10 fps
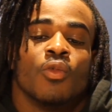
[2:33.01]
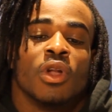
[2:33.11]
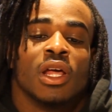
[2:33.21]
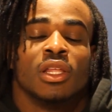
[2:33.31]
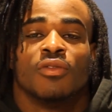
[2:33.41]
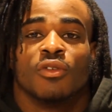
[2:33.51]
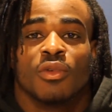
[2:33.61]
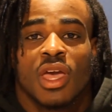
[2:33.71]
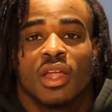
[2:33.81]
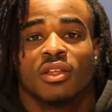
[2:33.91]
when I leave
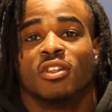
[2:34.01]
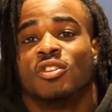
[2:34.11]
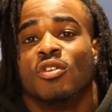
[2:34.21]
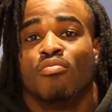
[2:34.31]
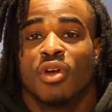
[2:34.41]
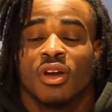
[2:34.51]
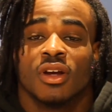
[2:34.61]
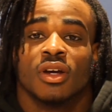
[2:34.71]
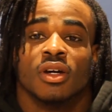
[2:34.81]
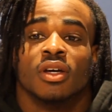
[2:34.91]
from Canada to
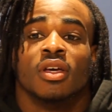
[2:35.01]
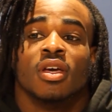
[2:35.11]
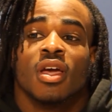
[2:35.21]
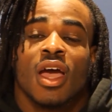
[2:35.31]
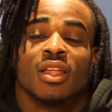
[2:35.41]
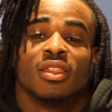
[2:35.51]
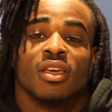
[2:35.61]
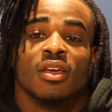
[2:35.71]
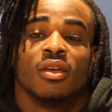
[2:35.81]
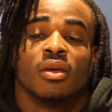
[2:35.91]
America, I
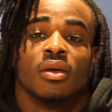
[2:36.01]
think